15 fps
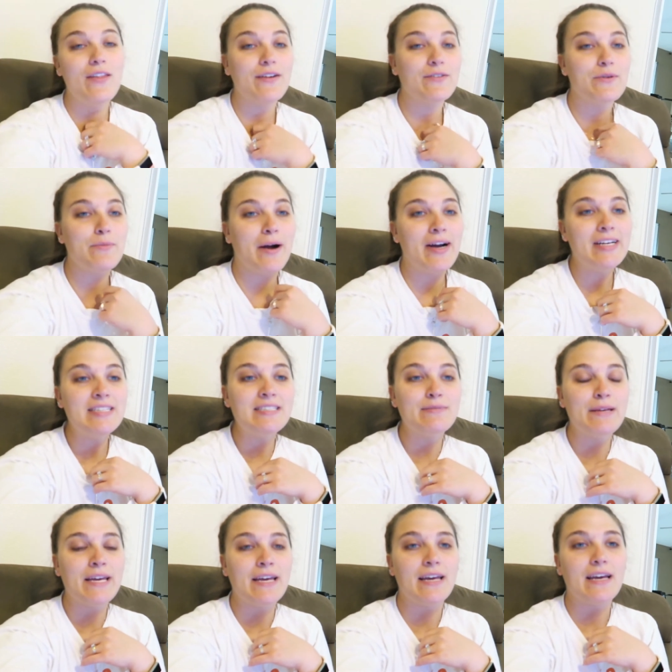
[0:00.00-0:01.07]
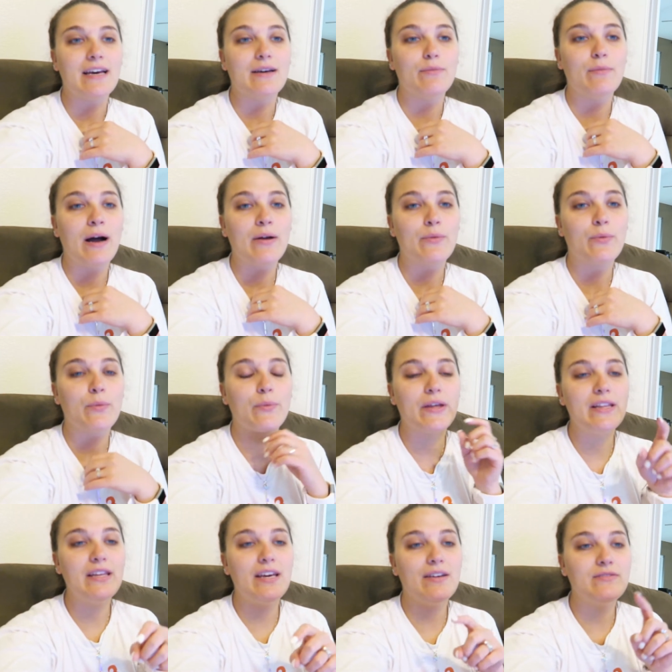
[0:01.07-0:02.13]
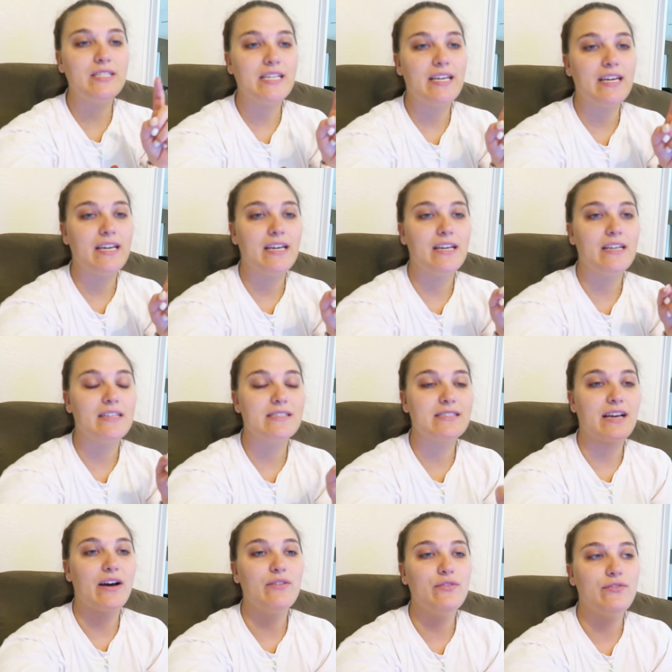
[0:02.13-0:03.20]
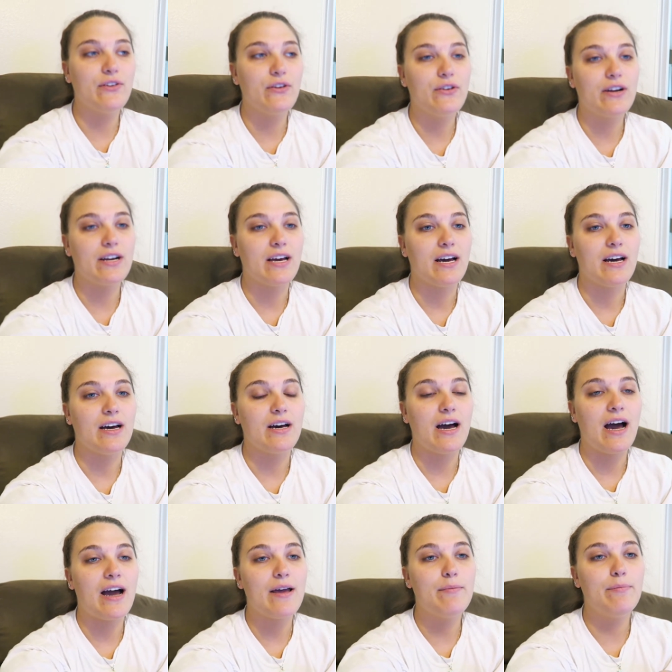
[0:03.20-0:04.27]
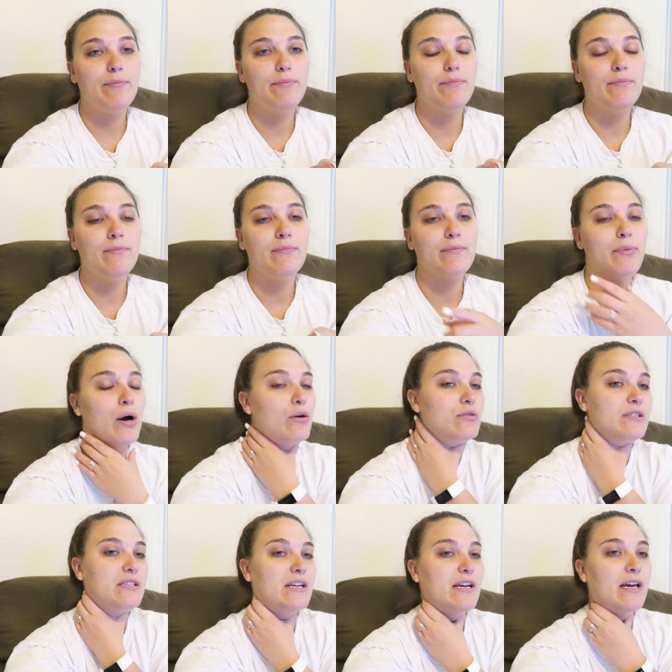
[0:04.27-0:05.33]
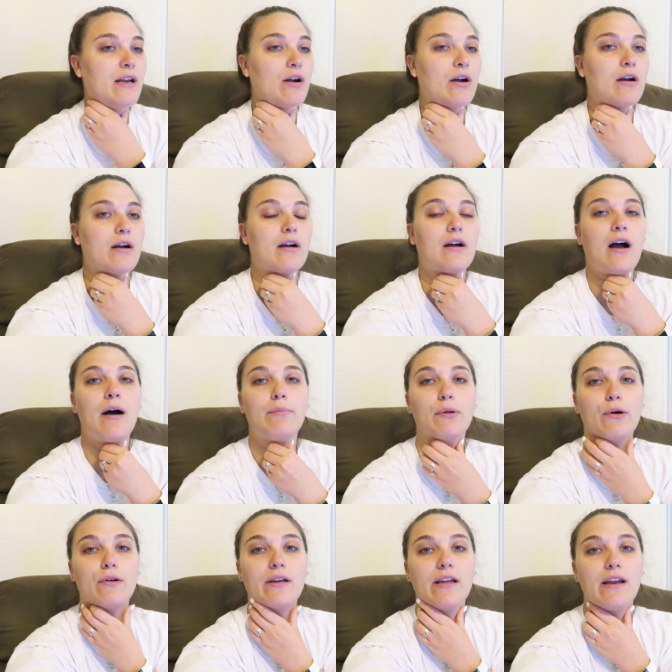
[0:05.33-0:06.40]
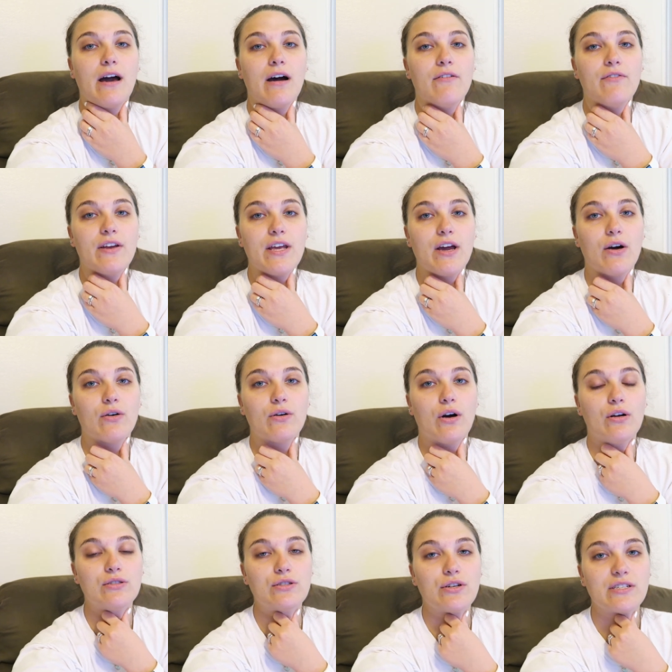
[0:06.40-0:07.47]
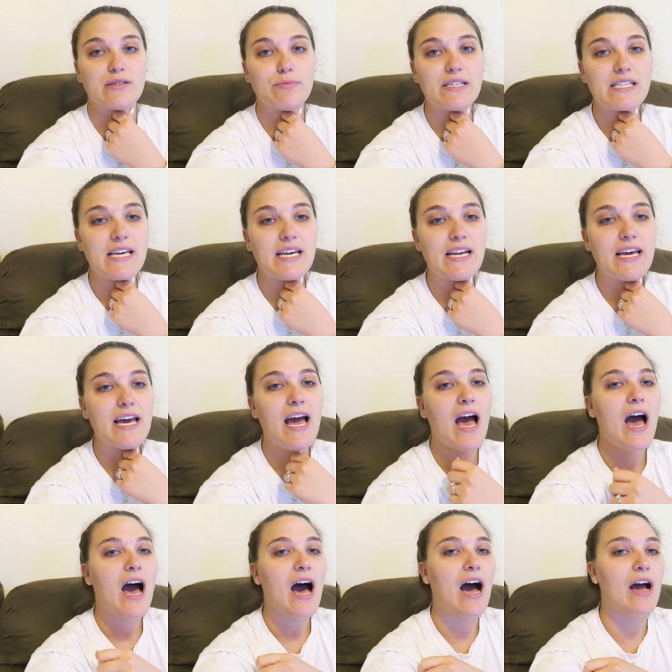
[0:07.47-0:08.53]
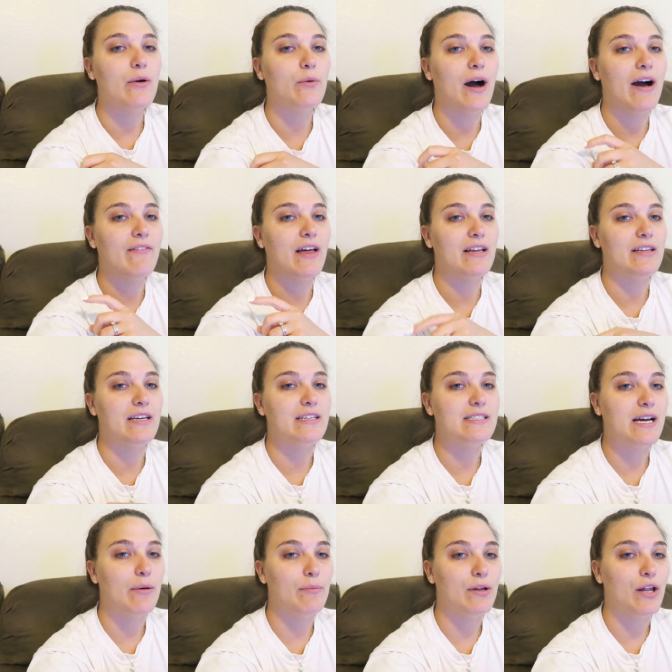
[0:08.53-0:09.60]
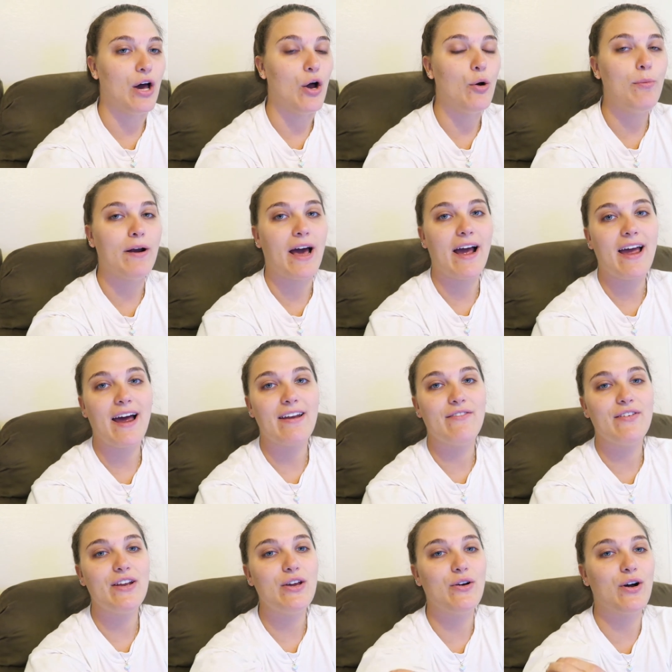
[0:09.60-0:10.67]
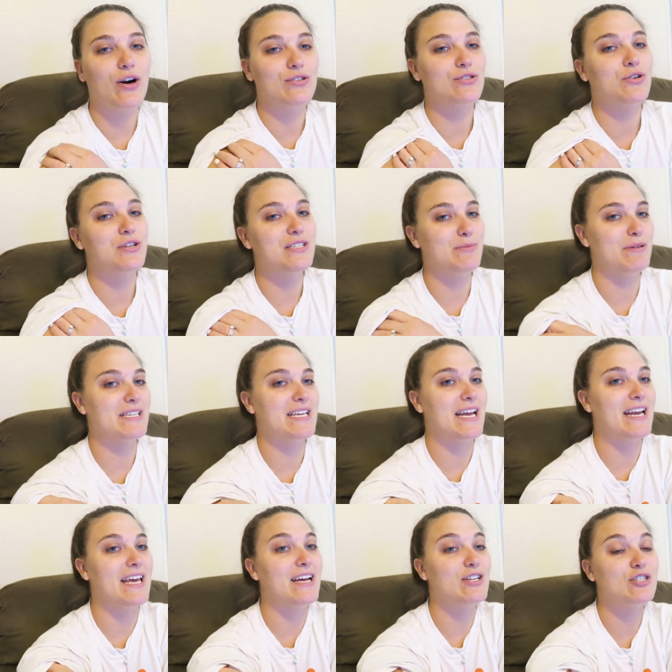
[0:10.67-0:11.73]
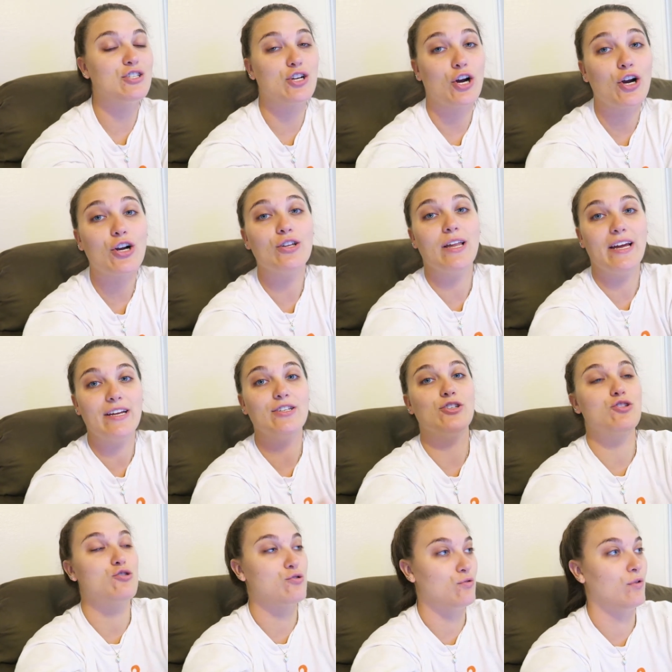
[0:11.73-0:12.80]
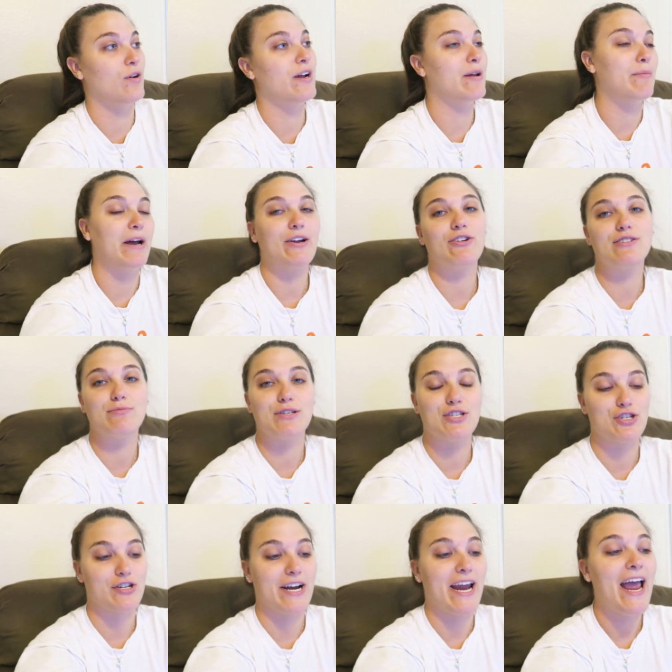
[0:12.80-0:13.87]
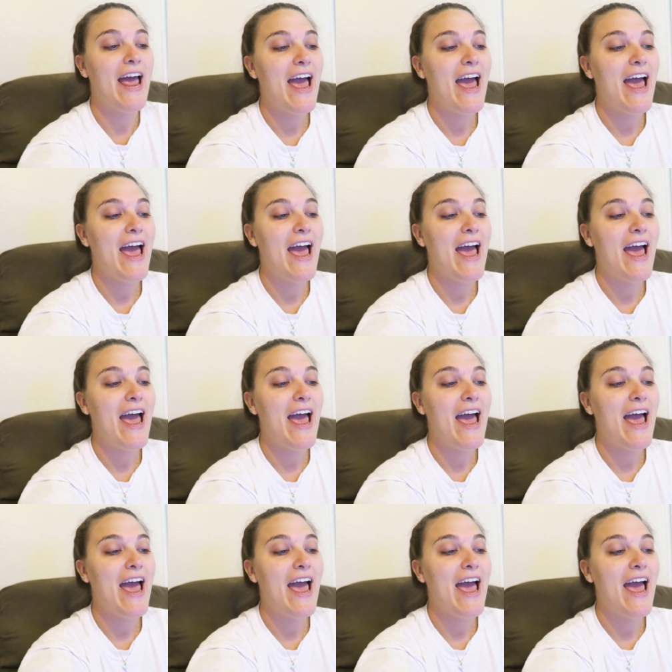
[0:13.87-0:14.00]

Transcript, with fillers: Oh, that reminds me. When we lived in South Florida, I posted or uploaded a video called Christmas Kitty. I will have that link down below, but I had a video called Christmas Kitty and it's her like destroying my Christmas tree.